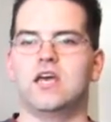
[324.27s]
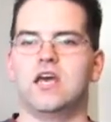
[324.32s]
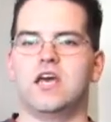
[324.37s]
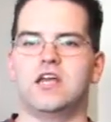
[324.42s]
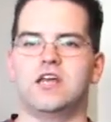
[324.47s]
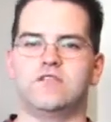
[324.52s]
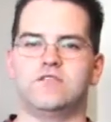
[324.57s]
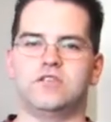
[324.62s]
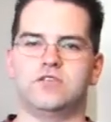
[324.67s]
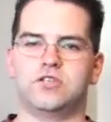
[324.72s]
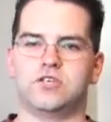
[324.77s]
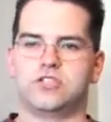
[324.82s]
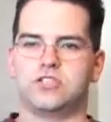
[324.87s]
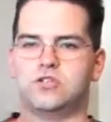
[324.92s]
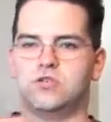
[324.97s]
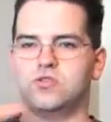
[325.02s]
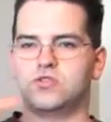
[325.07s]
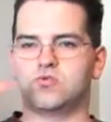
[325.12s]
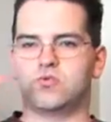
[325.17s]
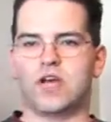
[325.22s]
And if you just
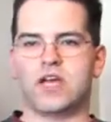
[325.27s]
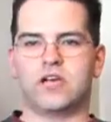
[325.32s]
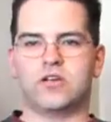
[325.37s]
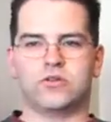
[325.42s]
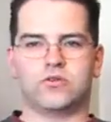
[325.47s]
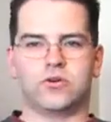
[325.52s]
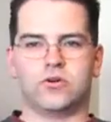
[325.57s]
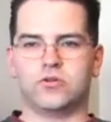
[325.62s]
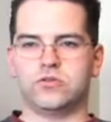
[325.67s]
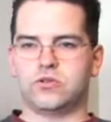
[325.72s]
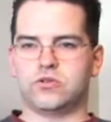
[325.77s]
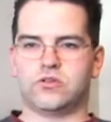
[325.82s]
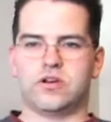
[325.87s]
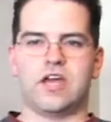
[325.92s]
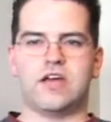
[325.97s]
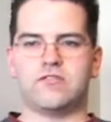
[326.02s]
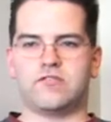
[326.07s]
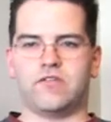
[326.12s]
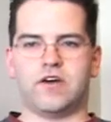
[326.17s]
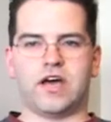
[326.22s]
use regular old
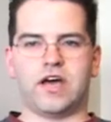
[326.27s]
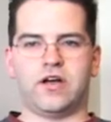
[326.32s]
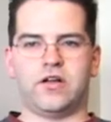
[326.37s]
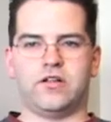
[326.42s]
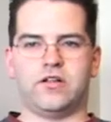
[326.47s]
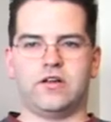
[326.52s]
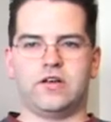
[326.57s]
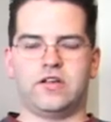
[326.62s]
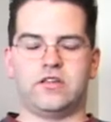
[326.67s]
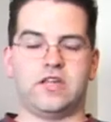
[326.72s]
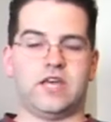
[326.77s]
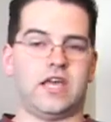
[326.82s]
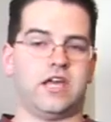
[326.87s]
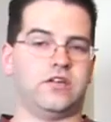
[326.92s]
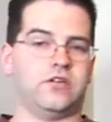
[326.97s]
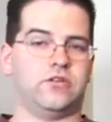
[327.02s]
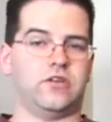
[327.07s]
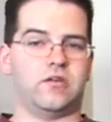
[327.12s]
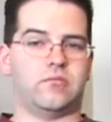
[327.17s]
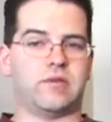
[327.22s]
create file, the
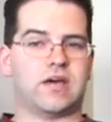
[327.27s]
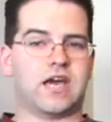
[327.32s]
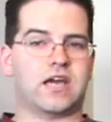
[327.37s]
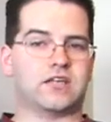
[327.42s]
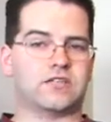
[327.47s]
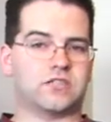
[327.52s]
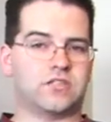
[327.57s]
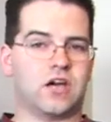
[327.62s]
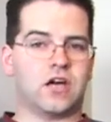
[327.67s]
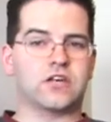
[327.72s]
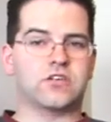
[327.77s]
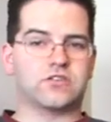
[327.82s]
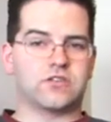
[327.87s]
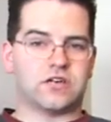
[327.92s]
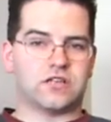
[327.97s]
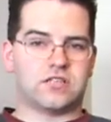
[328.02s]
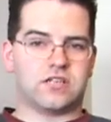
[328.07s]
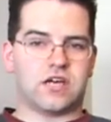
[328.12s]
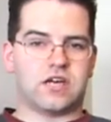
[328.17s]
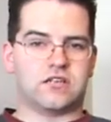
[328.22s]
handle you get back is
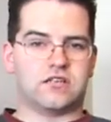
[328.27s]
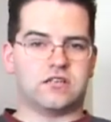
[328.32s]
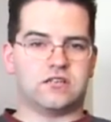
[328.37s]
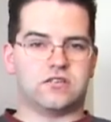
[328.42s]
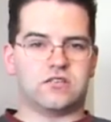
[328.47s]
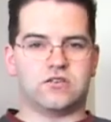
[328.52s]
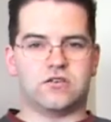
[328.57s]
non-transacted.